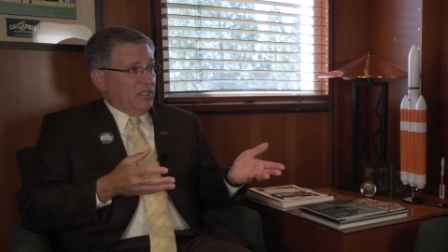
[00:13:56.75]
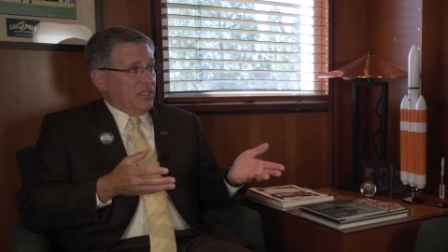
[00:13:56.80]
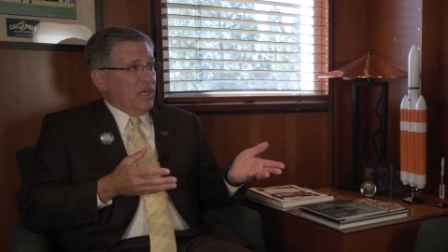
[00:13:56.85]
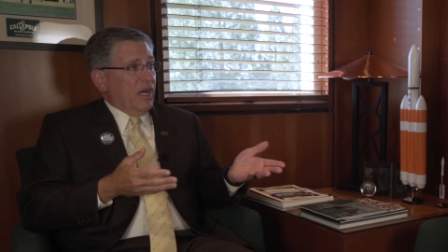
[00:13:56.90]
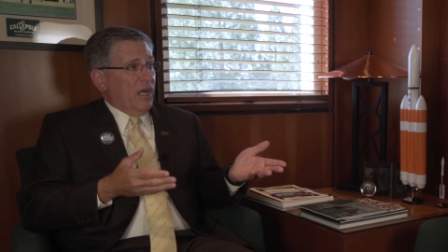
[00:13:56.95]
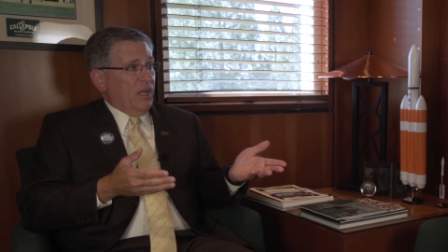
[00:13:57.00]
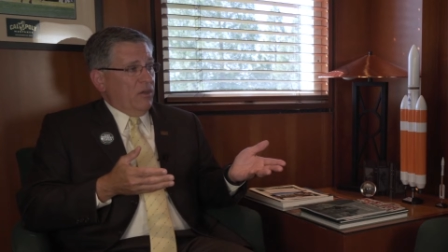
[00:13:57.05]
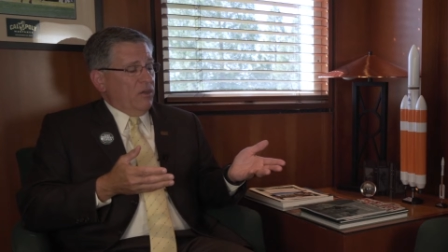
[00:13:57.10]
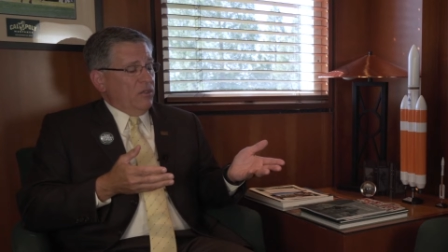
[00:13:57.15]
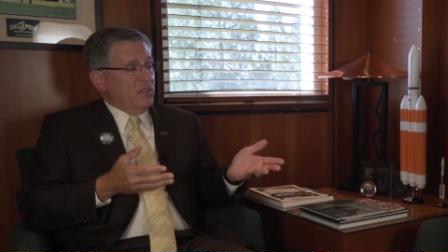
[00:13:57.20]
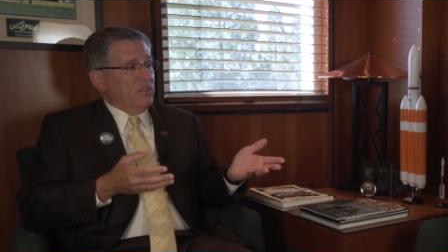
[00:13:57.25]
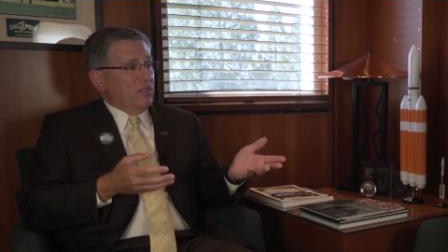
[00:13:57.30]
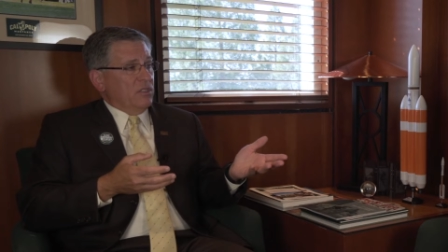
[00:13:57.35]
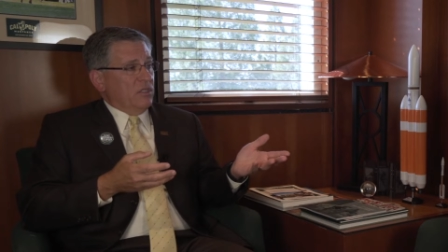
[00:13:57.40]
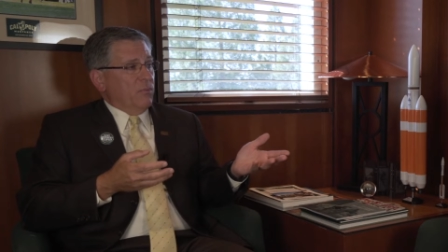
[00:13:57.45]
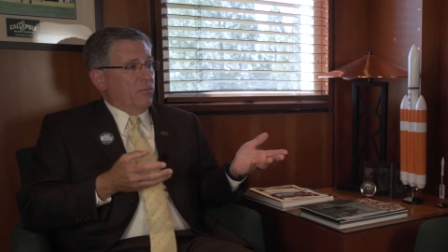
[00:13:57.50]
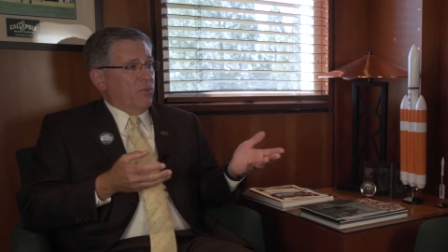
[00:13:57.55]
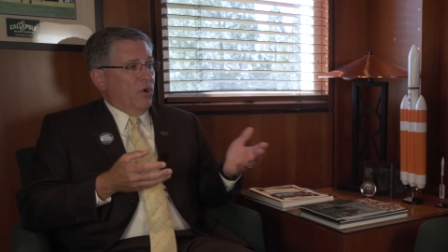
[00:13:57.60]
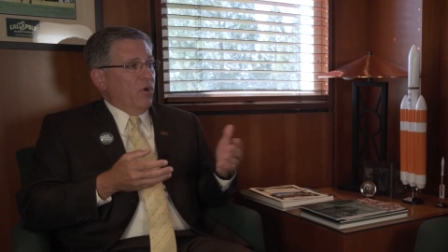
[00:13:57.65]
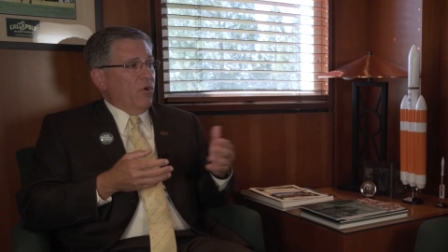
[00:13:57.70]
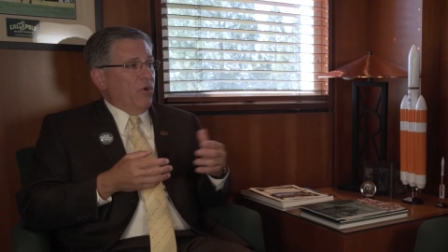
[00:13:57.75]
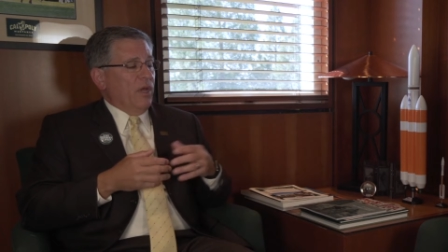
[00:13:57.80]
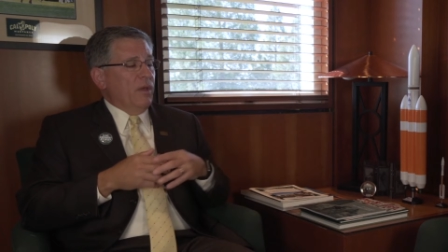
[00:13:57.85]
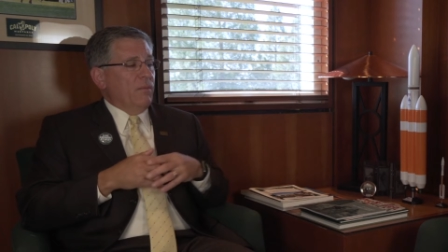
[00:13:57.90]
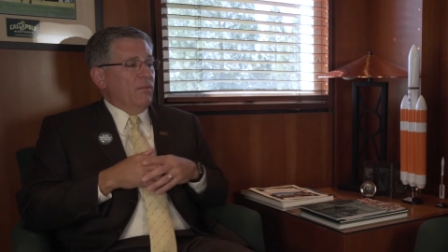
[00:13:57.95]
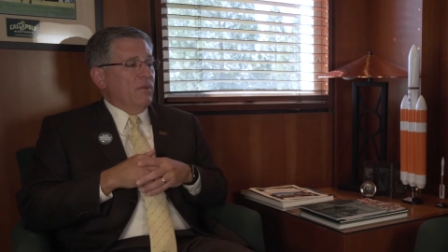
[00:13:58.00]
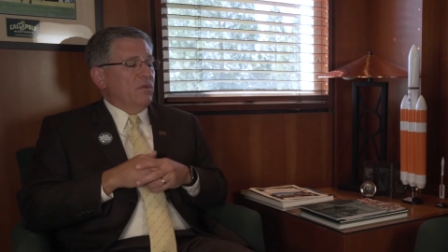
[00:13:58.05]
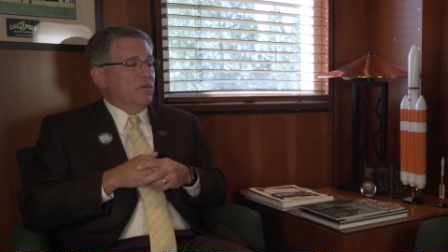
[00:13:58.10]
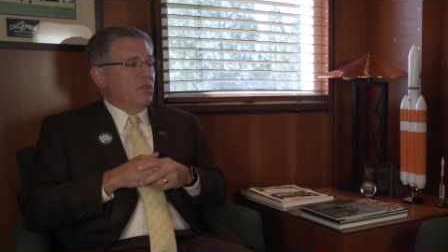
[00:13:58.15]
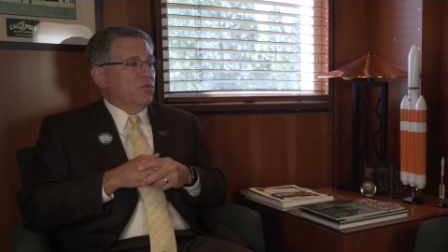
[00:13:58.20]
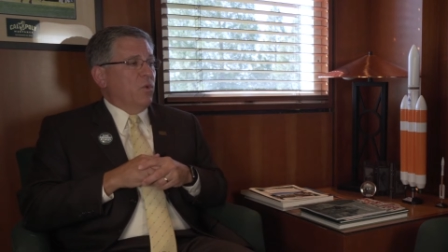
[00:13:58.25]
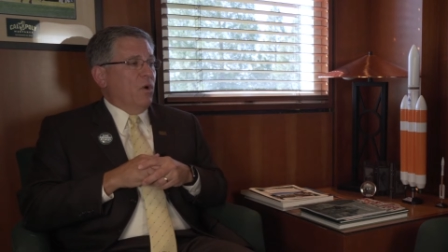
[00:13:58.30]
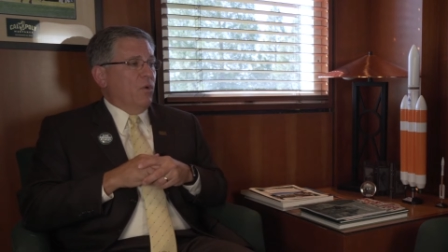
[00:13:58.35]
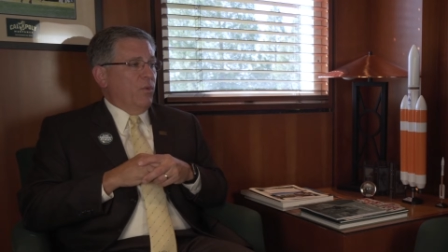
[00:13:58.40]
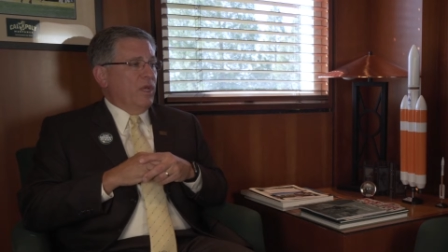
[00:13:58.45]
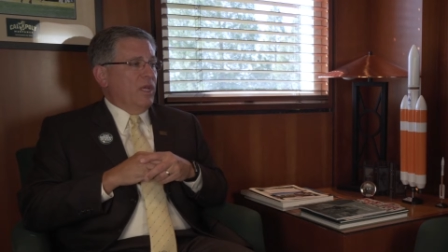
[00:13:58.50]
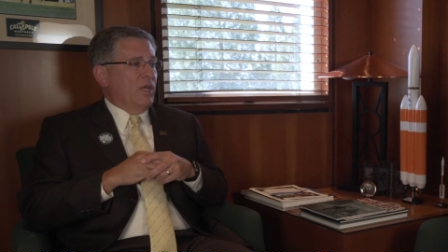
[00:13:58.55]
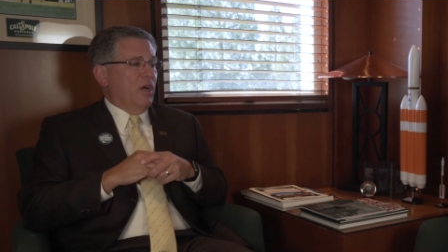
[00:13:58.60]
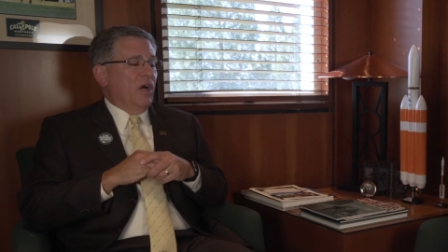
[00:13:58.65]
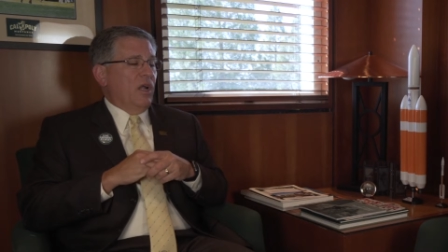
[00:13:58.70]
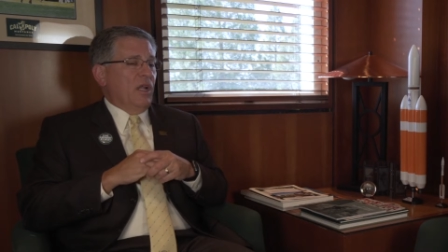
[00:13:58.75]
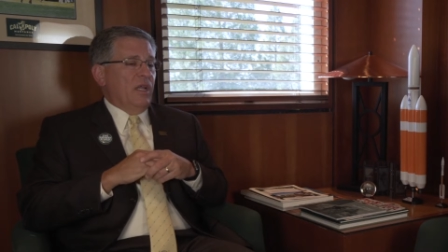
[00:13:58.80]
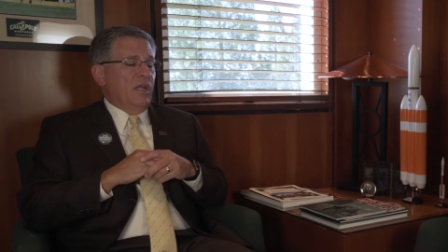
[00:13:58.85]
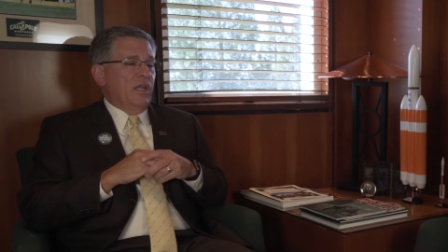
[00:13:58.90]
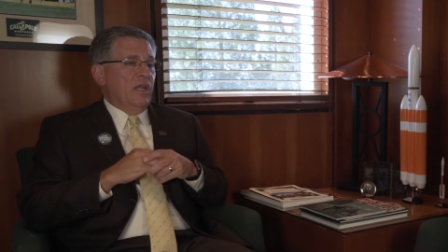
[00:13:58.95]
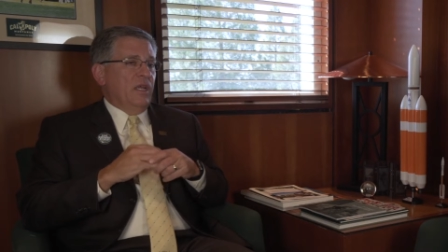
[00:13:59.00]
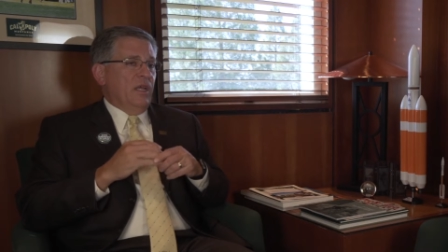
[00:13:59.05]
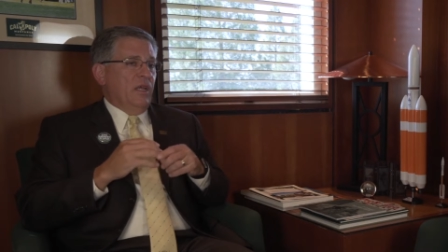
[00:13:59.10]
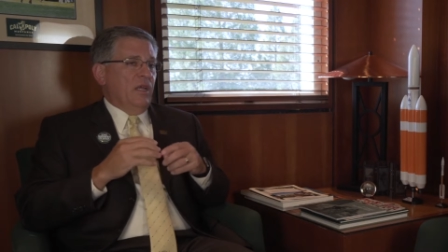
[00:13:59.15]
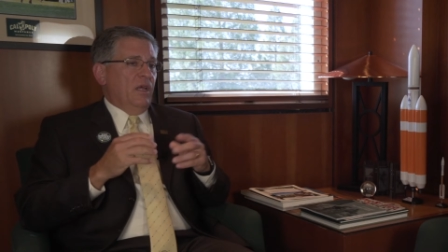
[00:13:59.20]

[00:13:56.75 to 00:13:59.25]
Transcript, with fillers: Scholars is the program, that's what we call it.